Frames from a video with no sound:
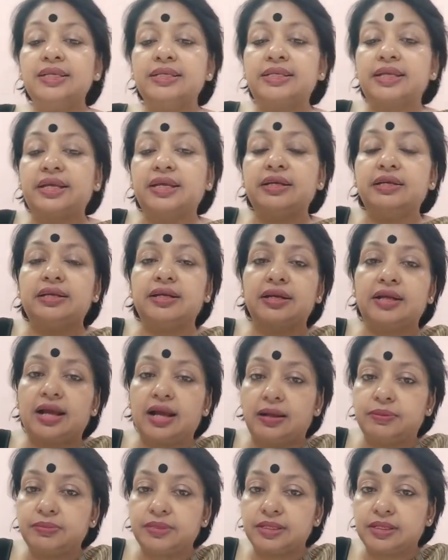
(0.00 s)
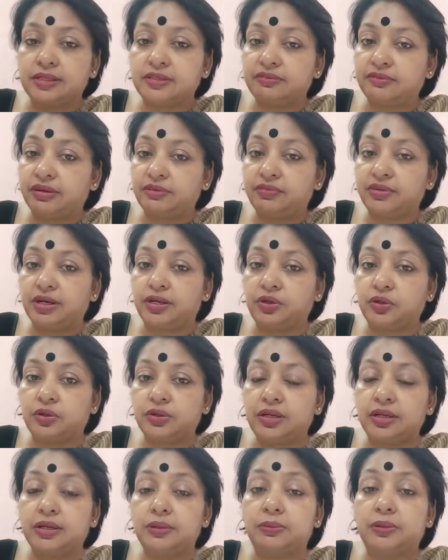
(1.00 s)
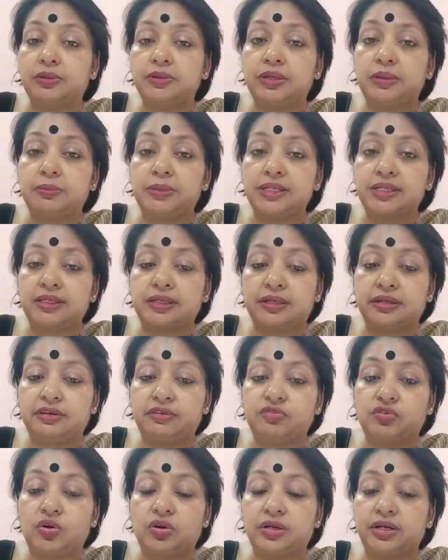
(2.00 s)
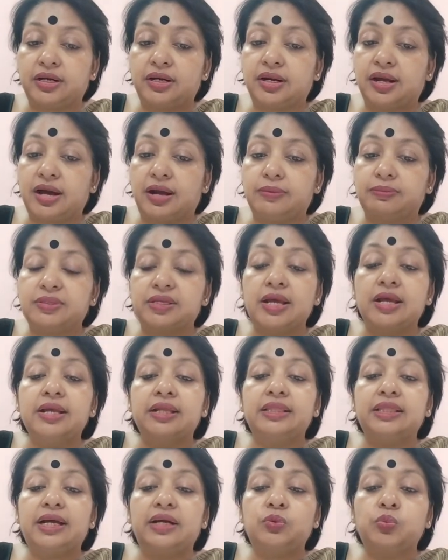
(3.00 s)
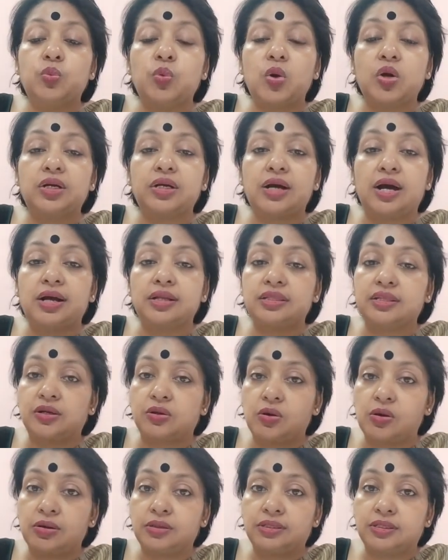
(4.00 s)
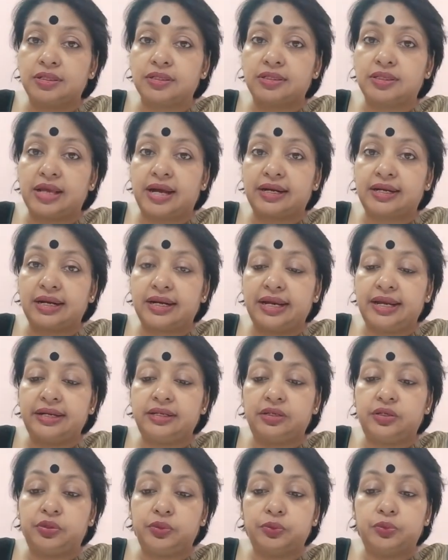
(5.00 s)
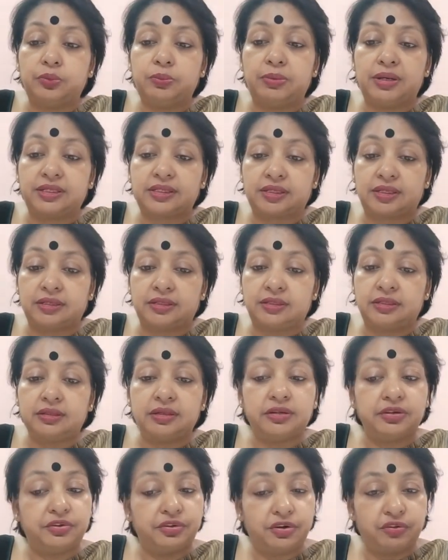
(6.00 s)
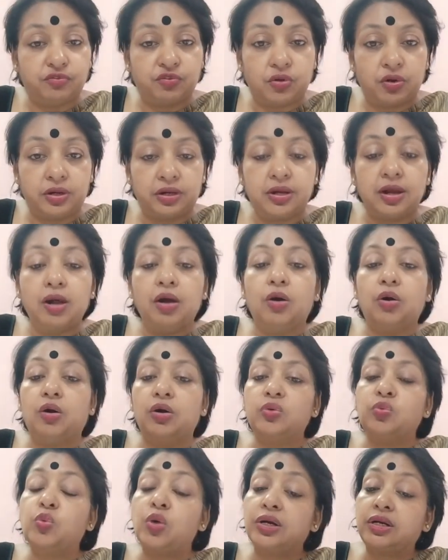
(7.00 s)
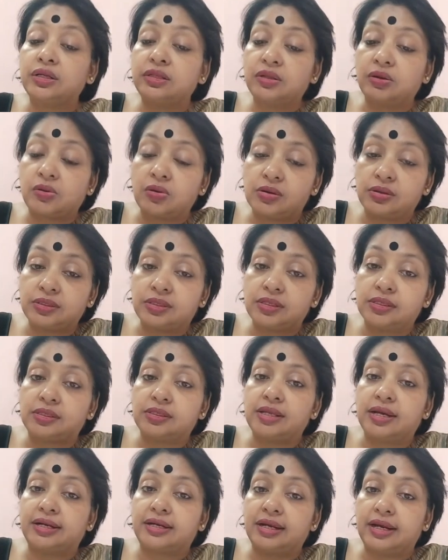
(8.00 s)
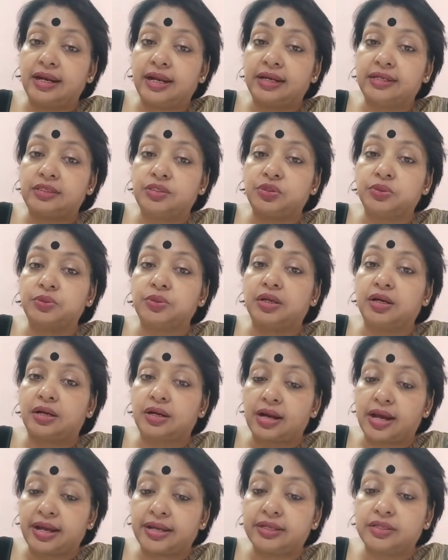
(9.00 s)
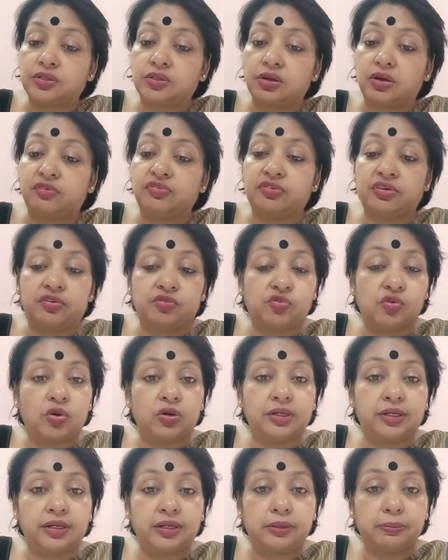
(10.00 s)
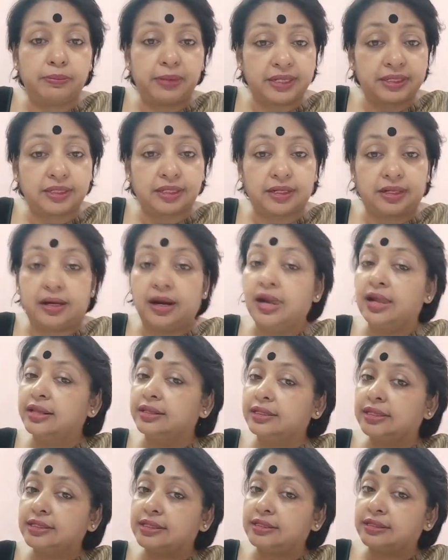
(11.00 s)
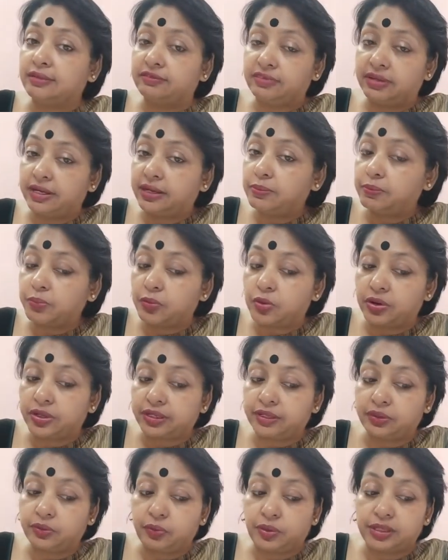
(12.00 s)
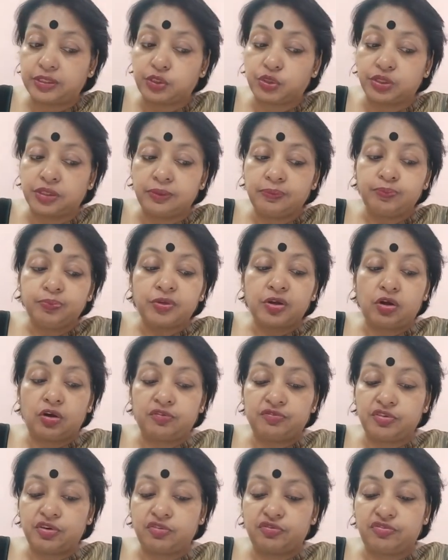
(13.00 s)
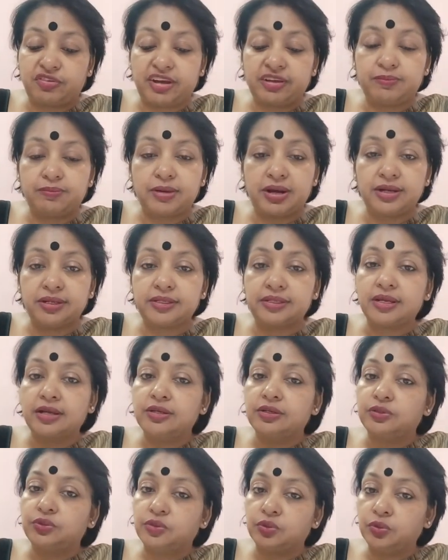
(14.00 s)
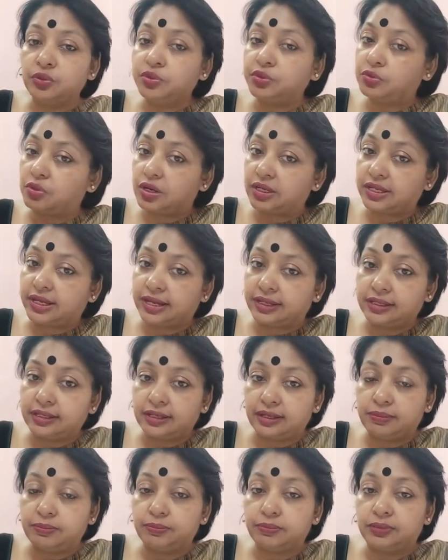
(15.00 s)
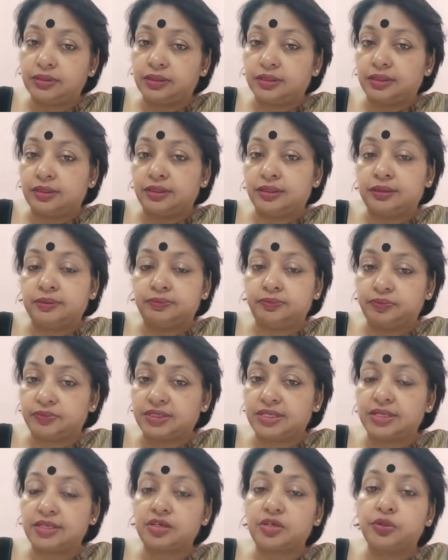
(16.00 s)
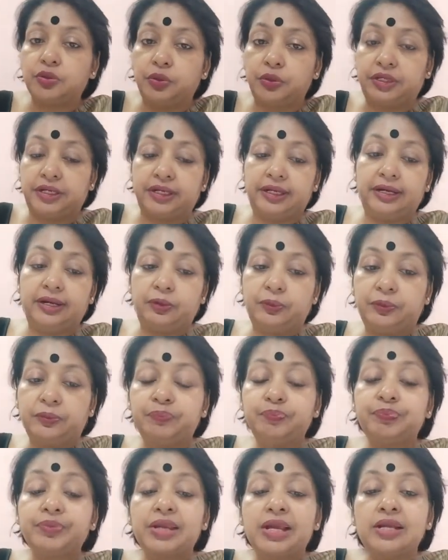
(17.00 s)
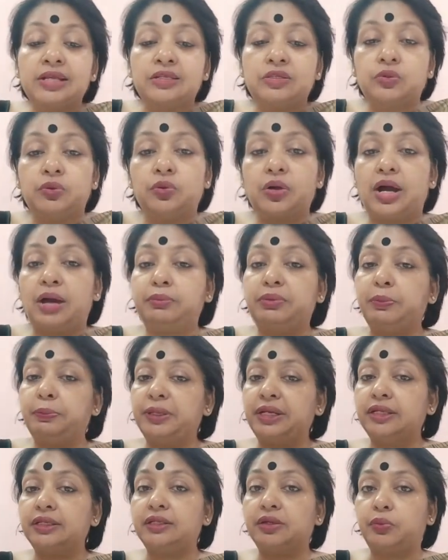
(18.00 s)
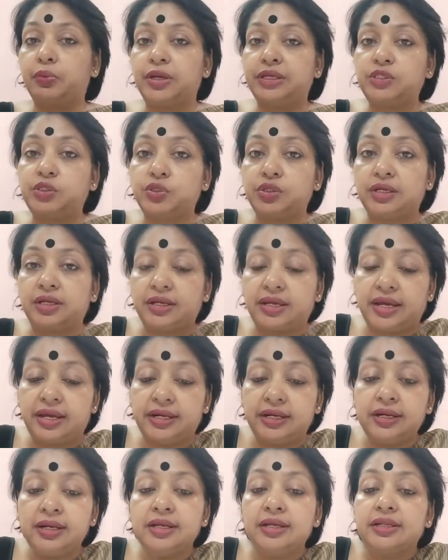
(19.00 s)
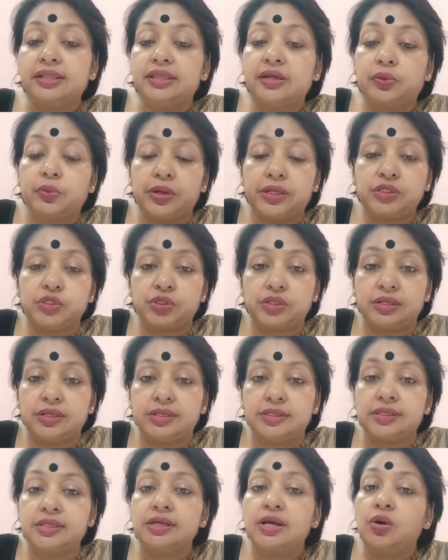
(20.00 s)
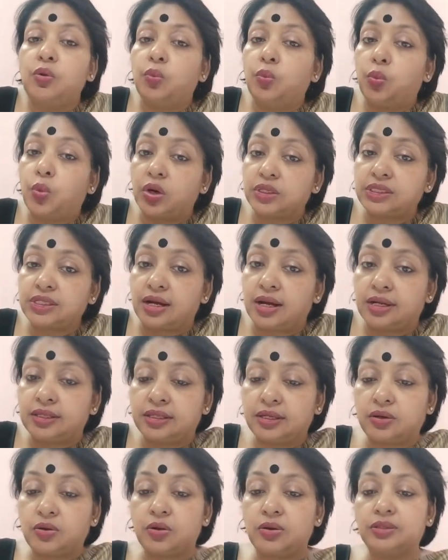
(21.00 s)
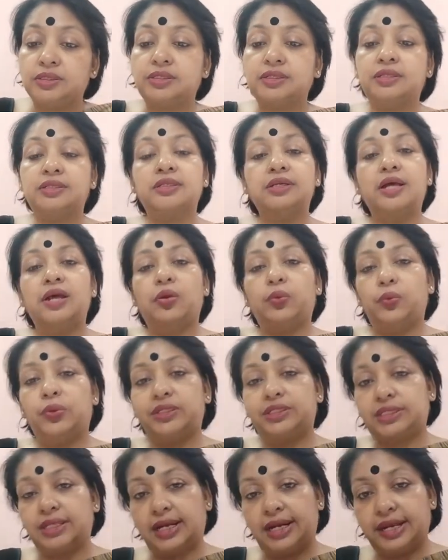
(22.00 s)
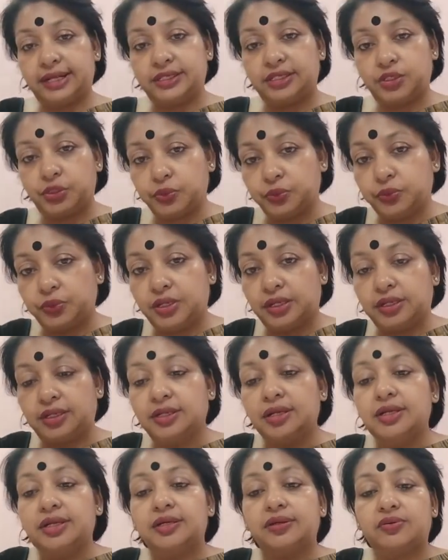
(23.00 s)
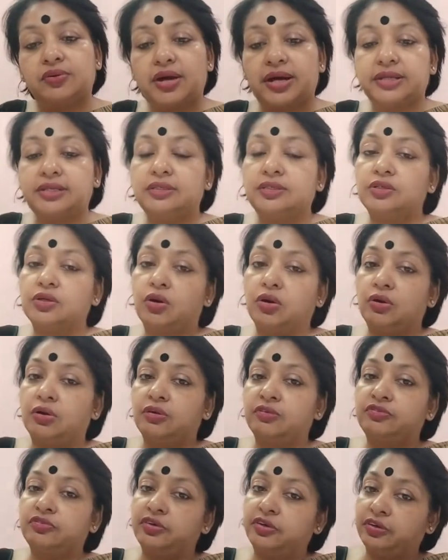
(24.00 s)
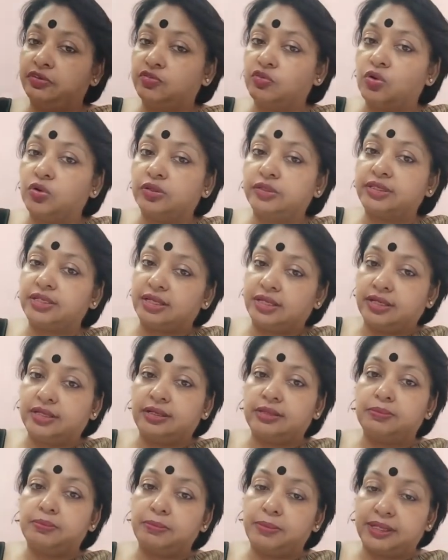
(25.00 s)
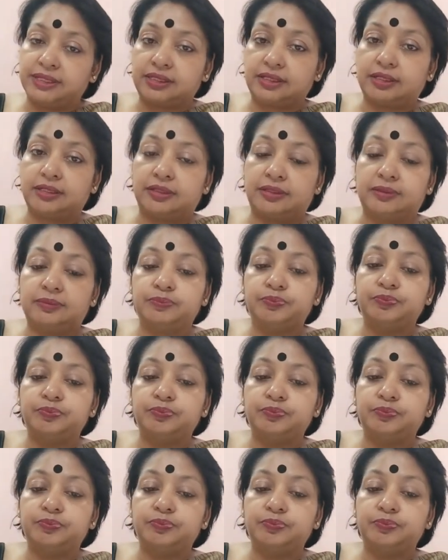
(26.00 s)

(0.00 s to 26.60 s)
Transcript: Second, it comes is when we are talking about the Bastar revolt, it comes that what are the causes that led to Bastar revolt or what are the causes that led to the rise of revolt in Bastar? This is a very important question of your five marks. So you all can um, um just note it down. So I'm repeating the question again. The question is, what are the causes which led to the rise of revolt in Bastar?